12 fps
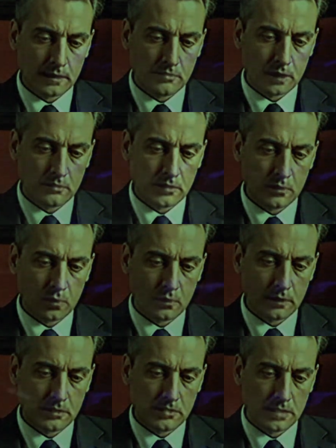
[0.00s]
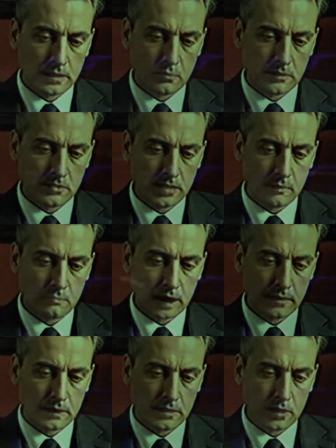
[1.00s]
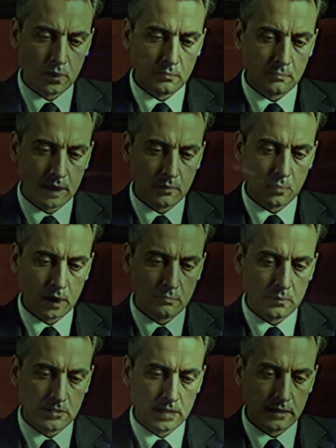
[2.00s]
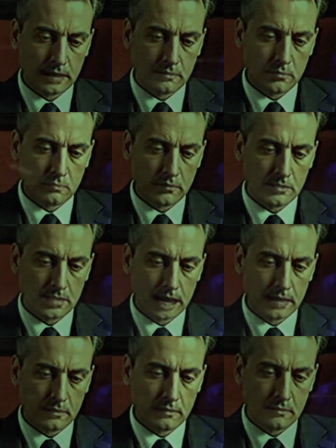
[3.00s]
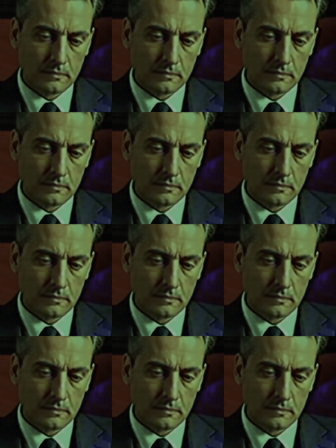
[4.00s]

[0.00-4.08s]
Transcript: and felt an awe at the secrets that might be told by one returning from the dead.